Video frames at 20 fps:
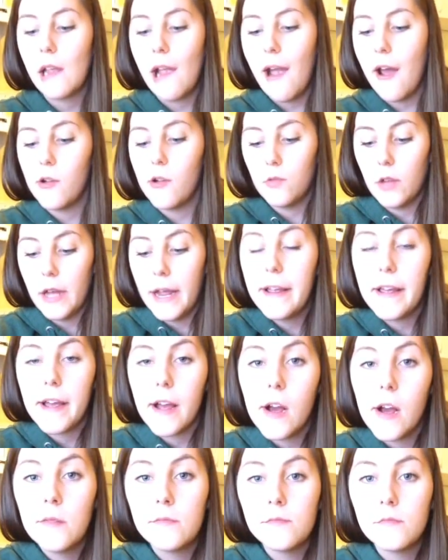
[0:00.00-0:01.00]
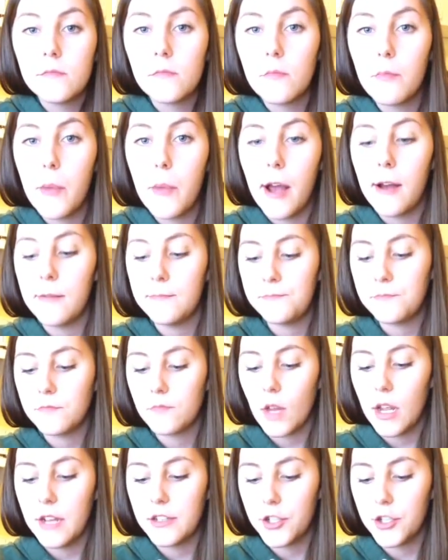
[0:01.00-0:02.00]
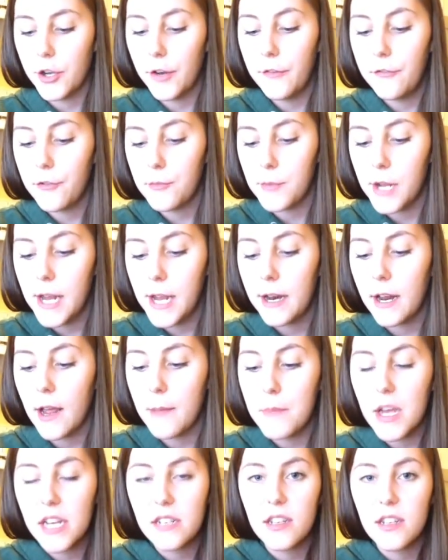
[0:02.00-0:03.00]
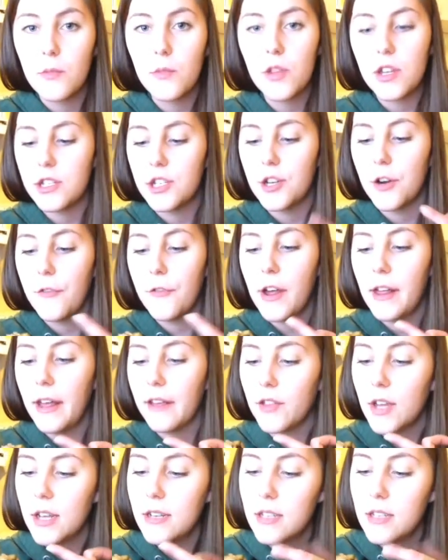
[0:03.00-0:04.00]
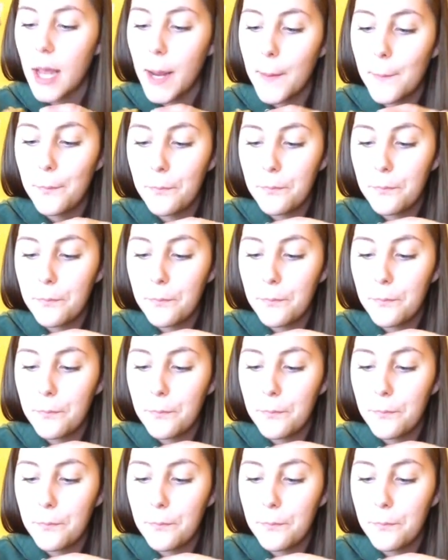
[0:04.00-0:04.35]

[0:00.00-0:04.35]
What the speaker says: I don't like it, but it's good for me, and I mix it in with a stir fry like this, like,